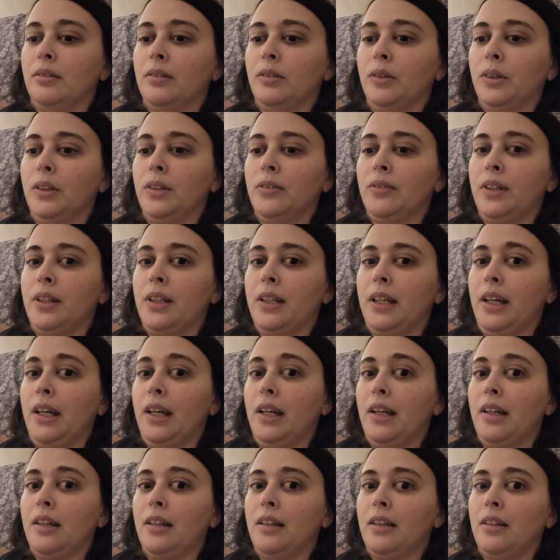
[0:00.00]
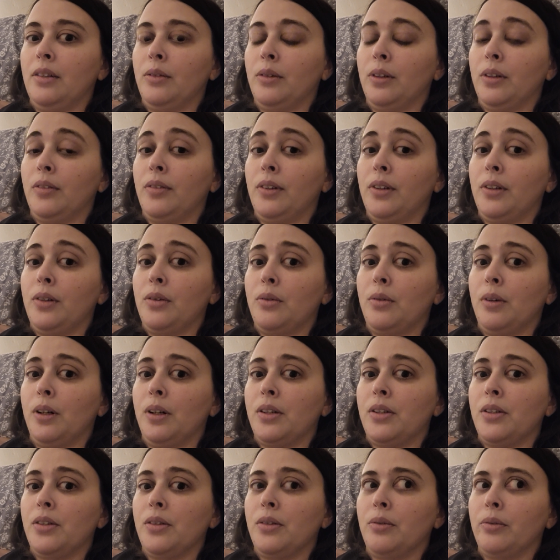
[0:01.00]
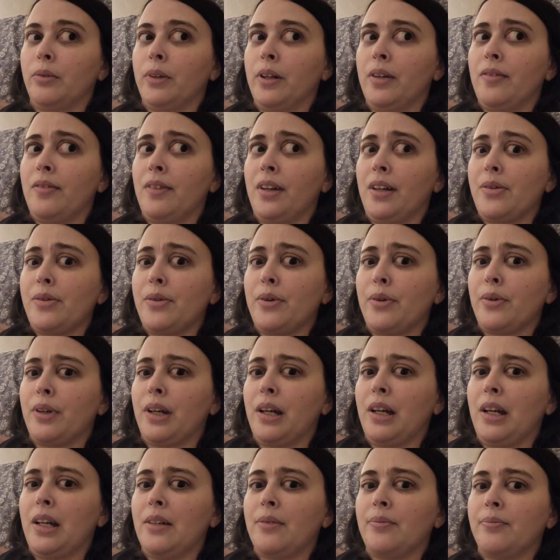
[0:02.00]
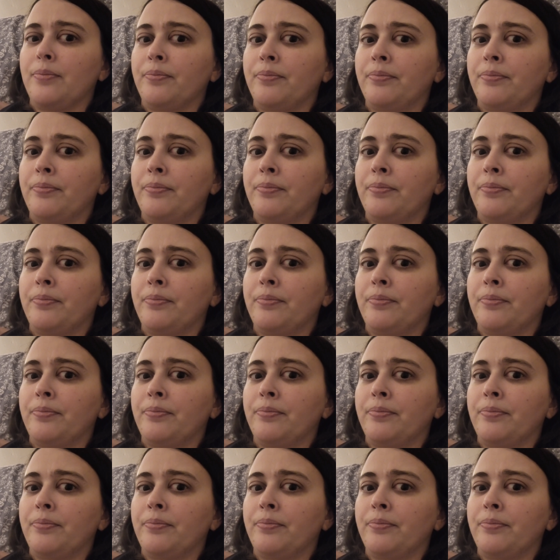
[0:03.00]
What if I can't? And what if I don't want to? And what if that's okay?